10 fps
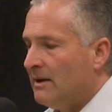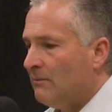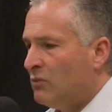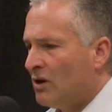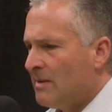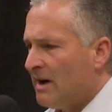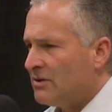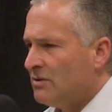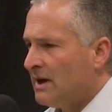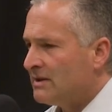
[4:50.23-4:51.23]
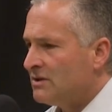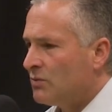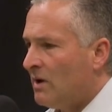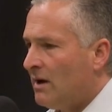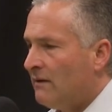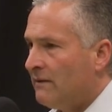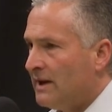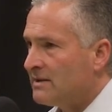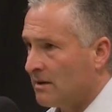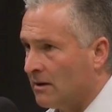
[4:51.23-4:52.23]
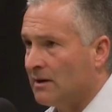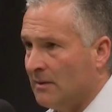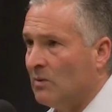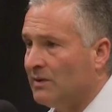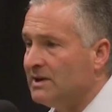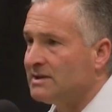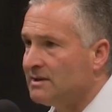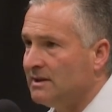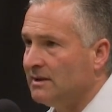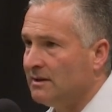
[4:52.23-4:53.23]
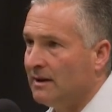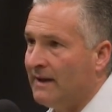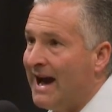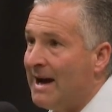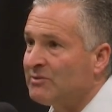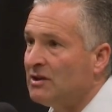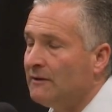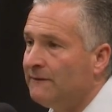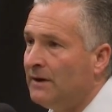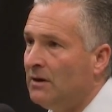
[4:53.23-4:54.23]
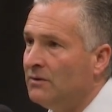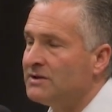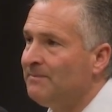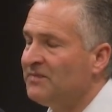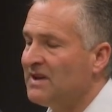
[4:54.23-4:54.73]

really about 2012, they started coming with the apps on the phones.